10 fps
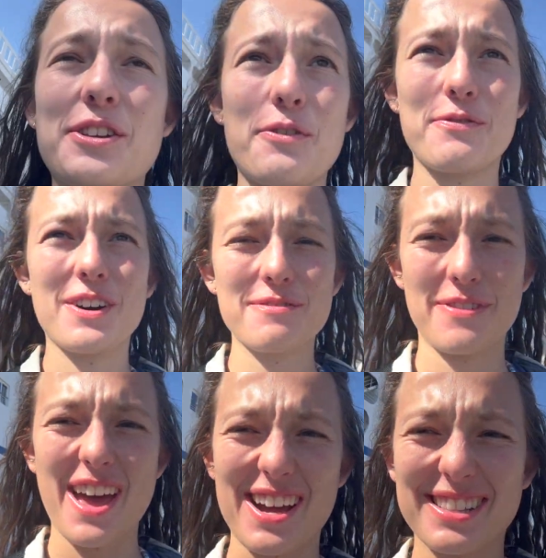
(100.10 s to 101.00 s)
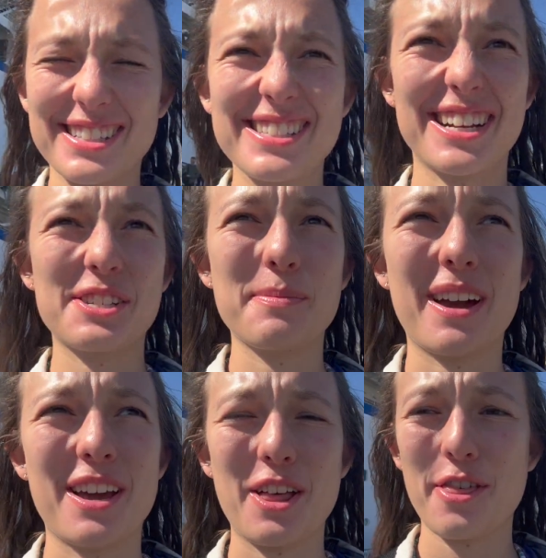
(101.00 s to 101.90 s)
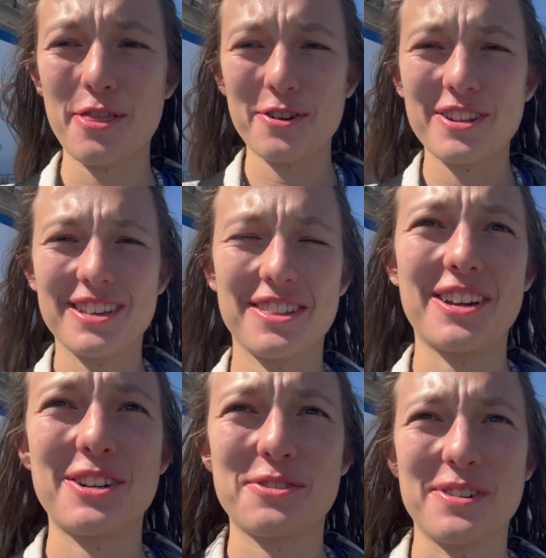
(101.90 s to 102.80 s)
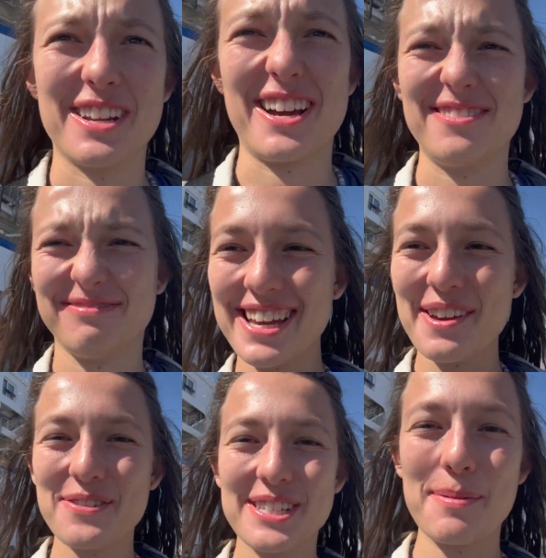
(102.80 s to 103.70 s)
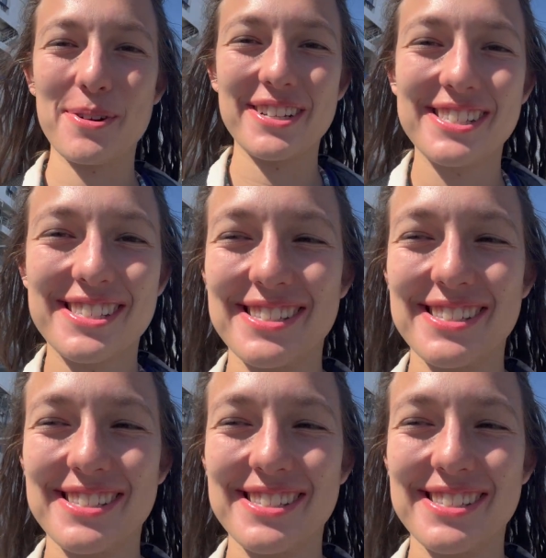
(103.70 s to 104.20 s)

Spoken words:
So fun fact, this is actually my 30th country now. Yay for Cyprus!